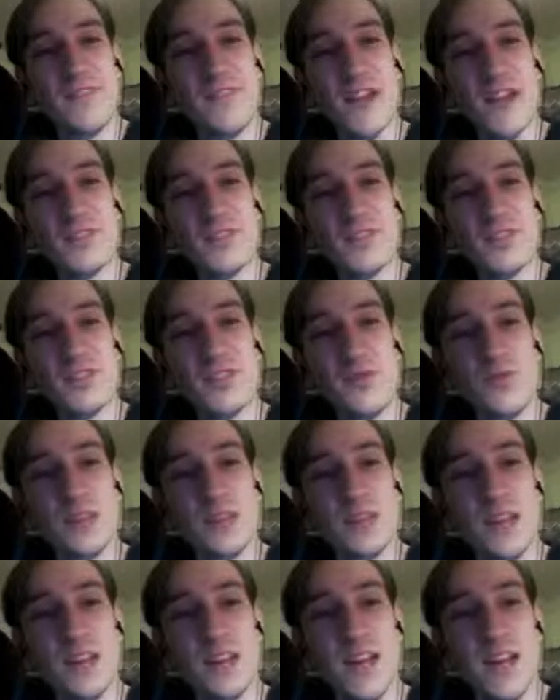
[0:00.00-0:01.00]
I used to
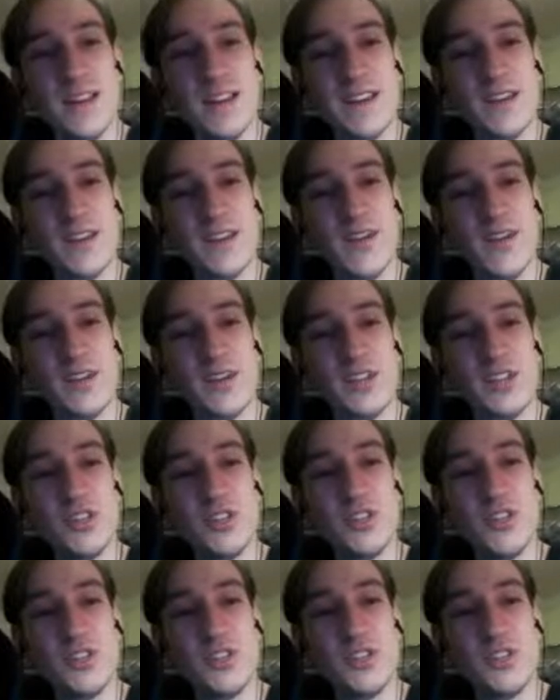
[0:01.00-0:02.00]
really like going to
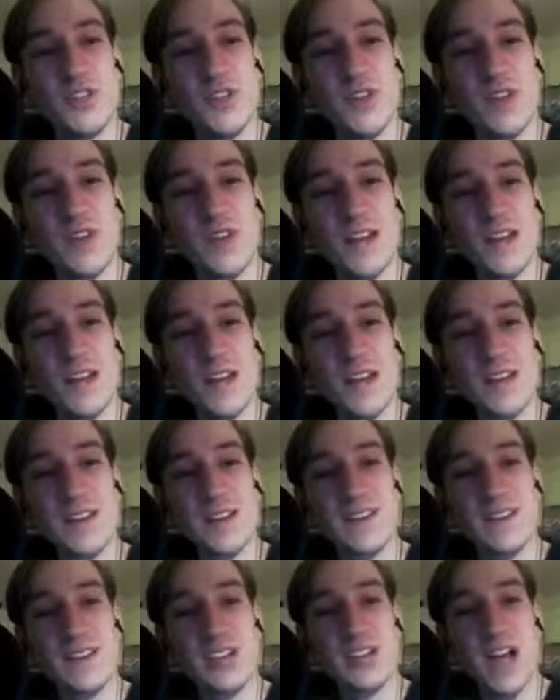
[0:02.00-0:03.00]
Joe's stream and like
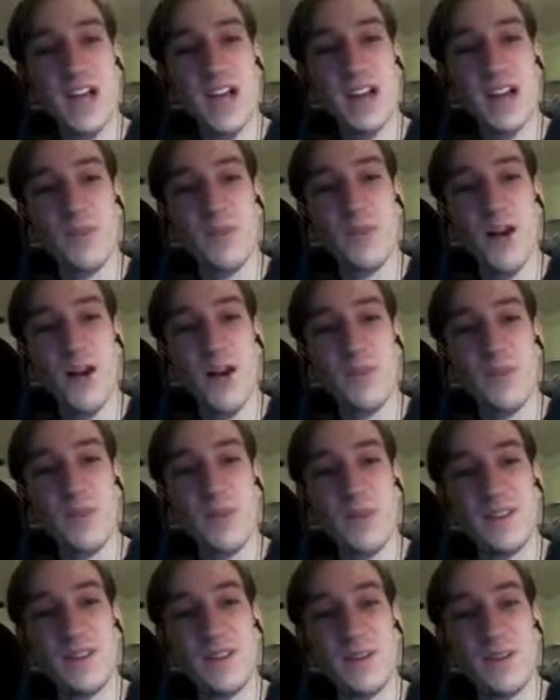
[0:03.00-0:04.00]
chatting him up
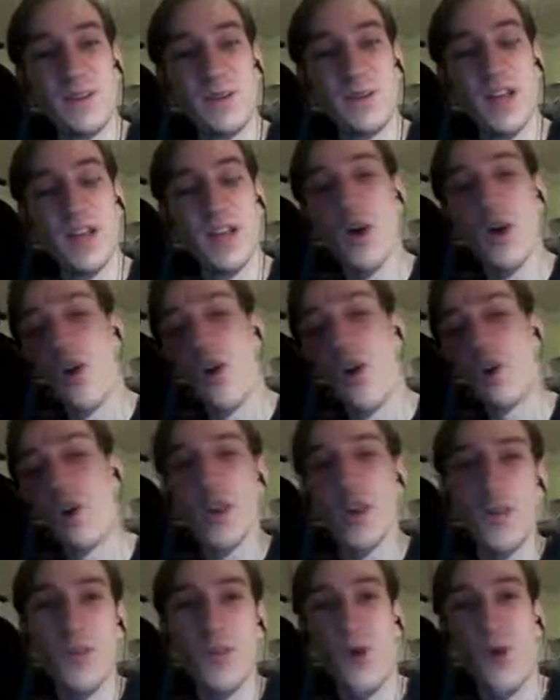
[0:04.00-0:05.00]
and, you know, be like, oh,
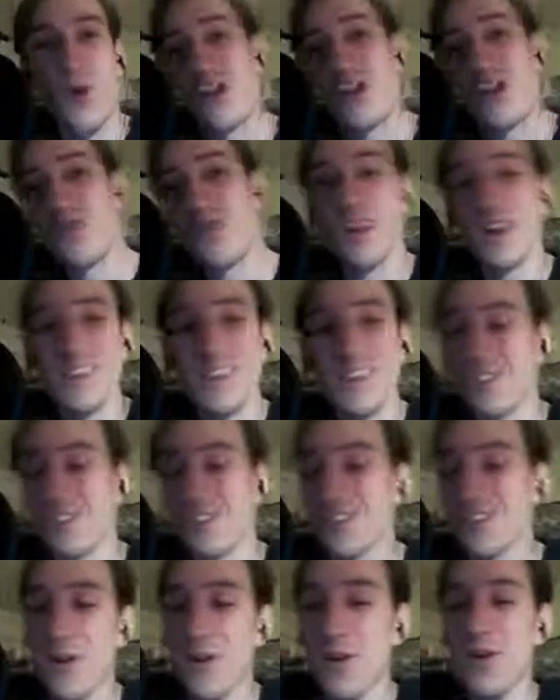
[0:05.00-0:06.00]
why are you running
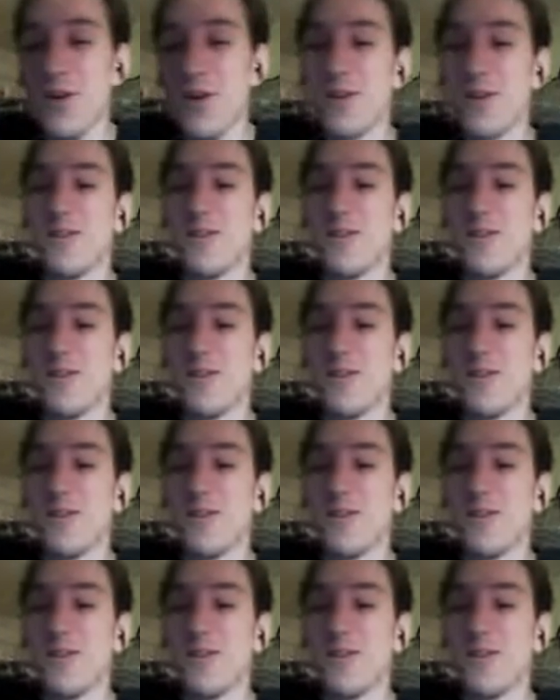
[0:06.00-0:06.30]
this card?